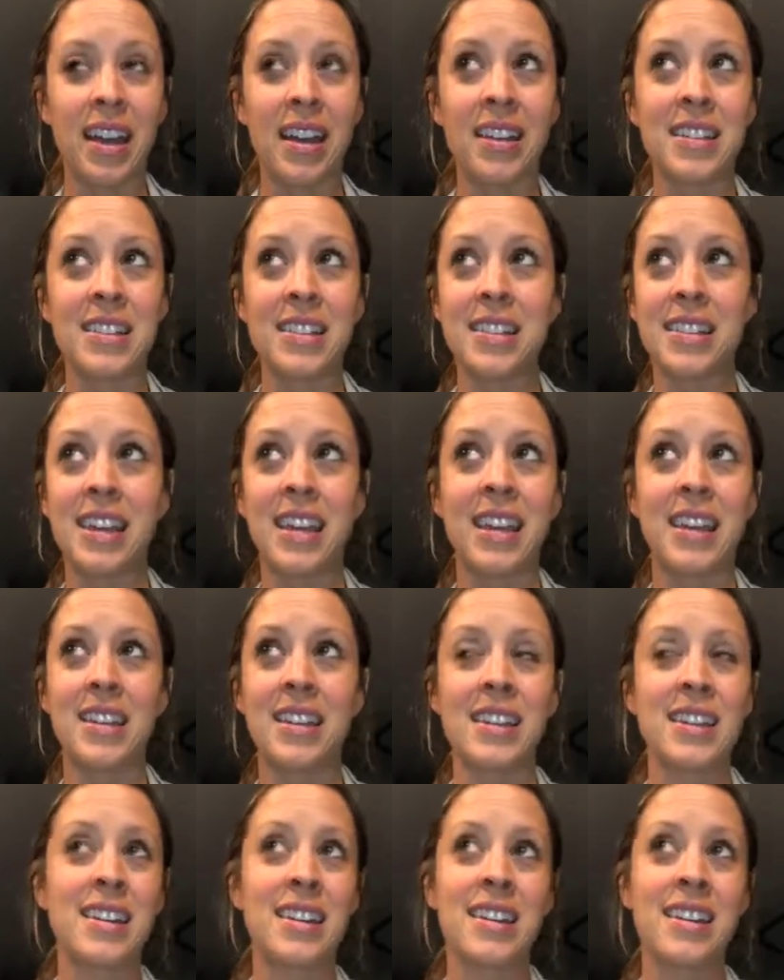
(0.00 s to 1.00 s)
It's
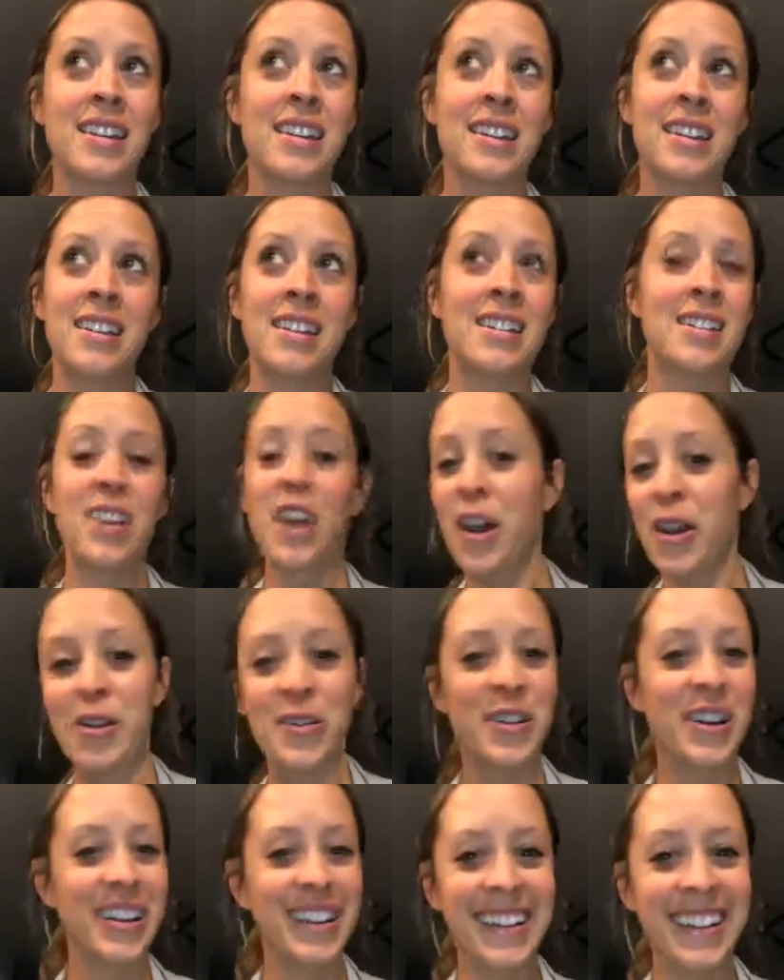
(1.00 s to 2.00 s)
like,
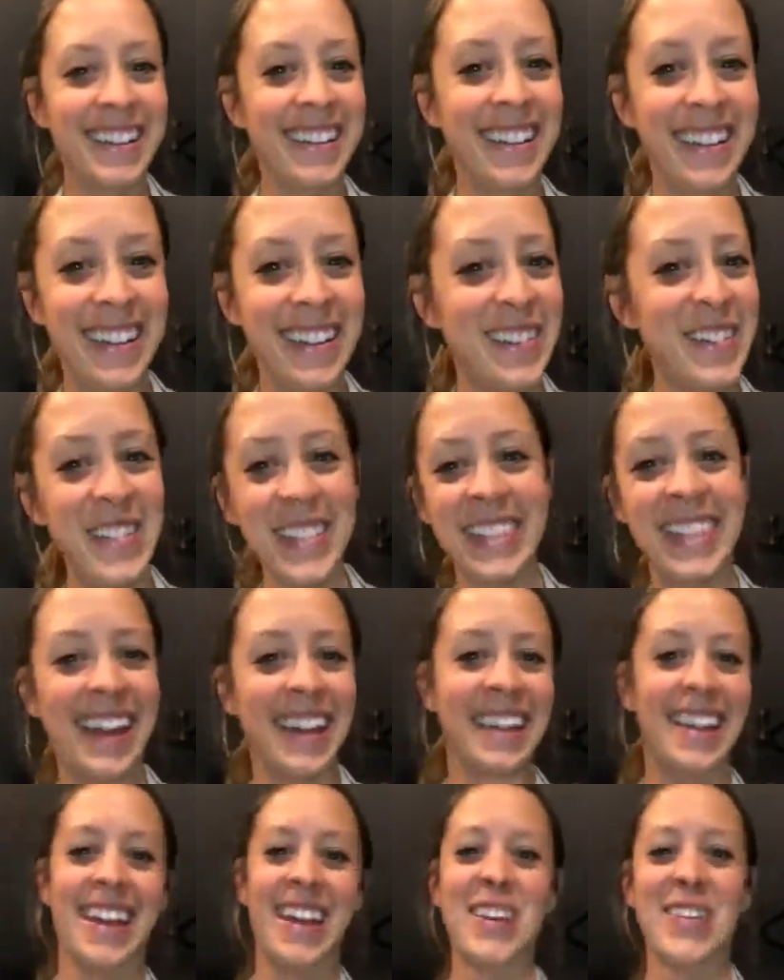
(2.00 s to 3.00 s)
no, I don't want
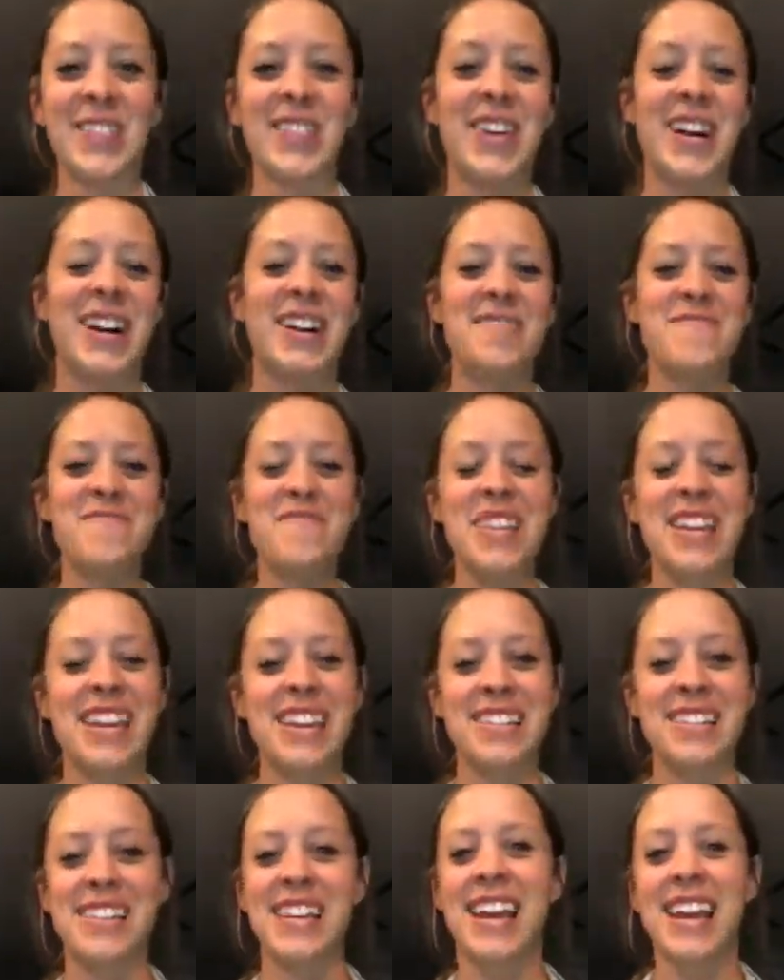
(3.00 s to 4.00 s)
that life
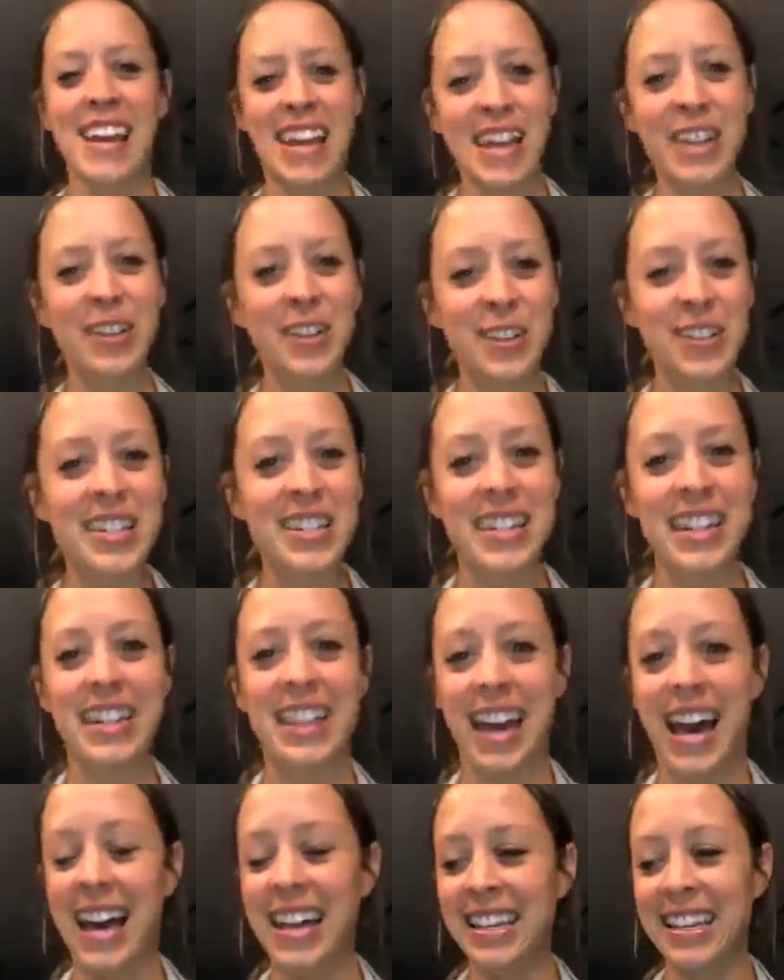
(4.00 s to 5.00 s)
because it looked like
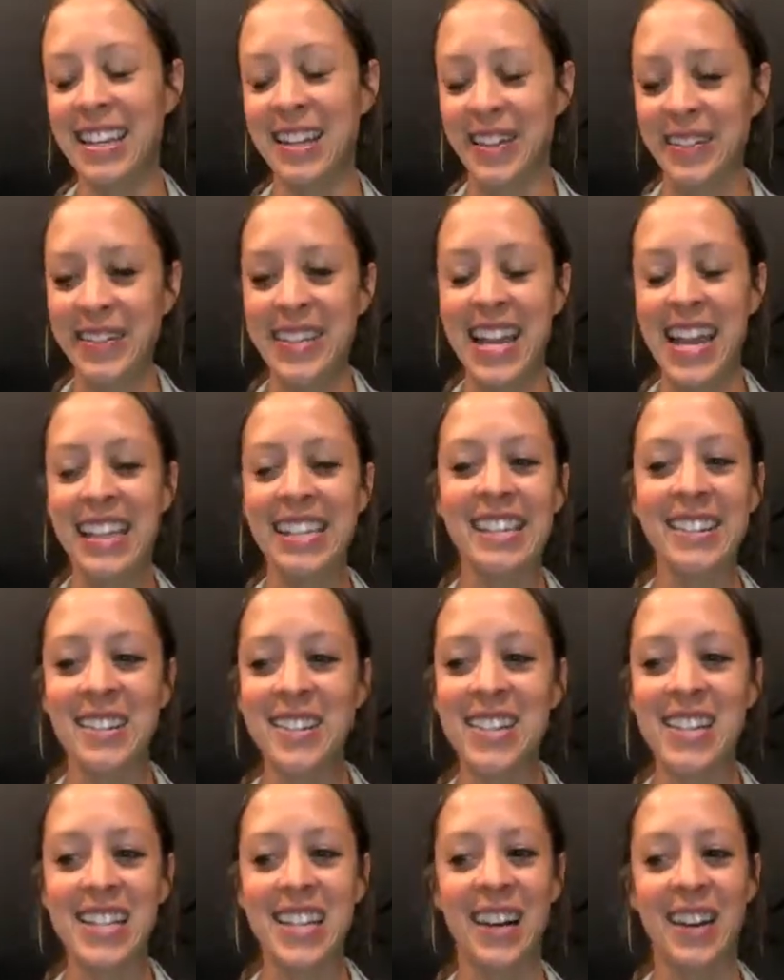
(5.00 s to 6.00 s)
that, 10
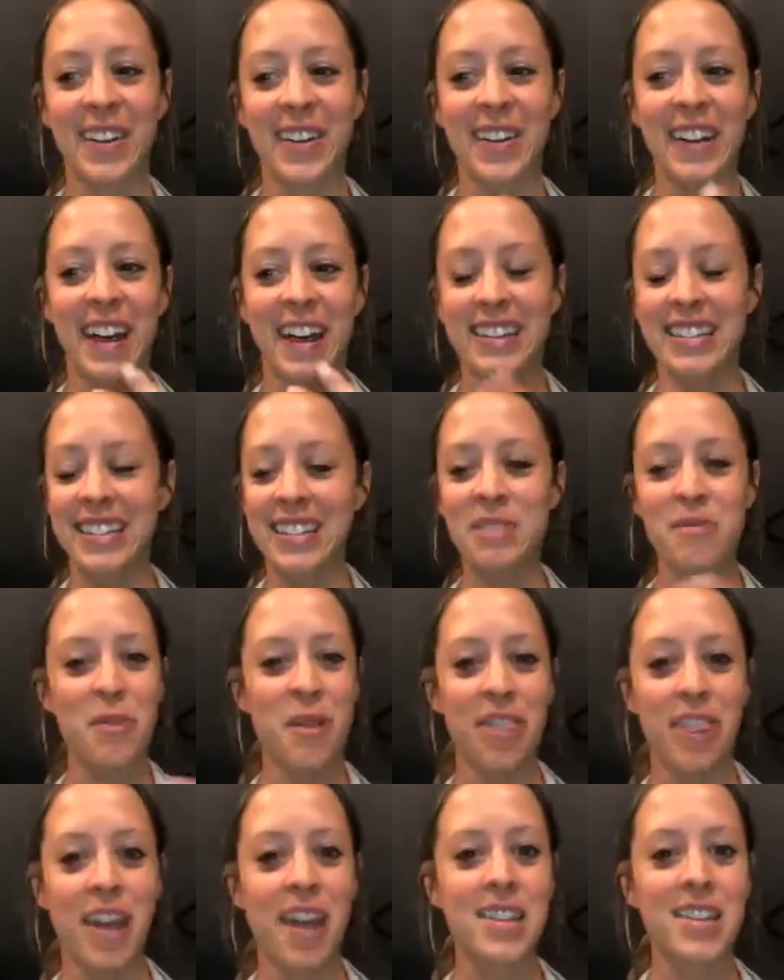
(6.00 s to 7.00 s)
years ago, and I didn't
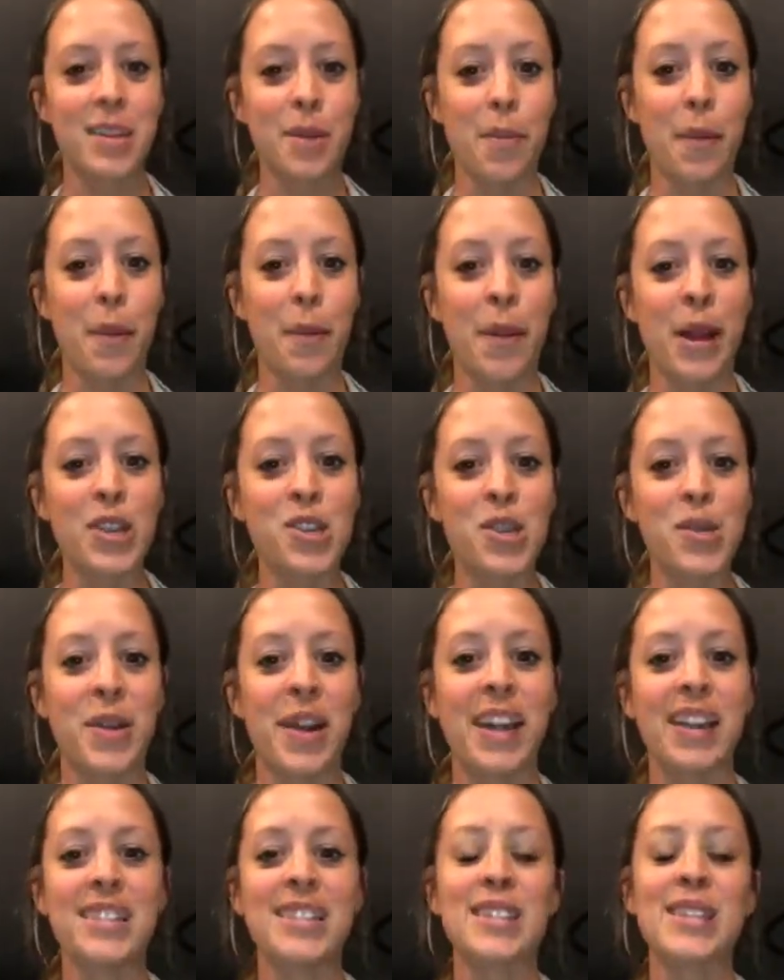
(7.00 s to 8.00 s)
want that to
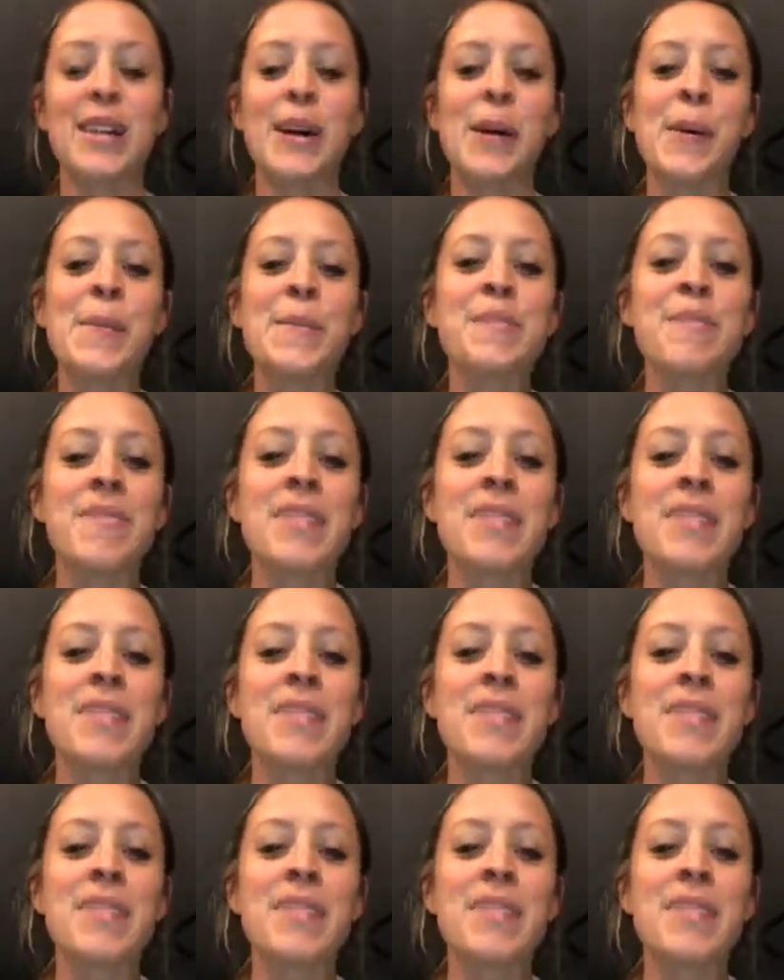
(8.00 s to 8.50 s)
perpetuate. And so,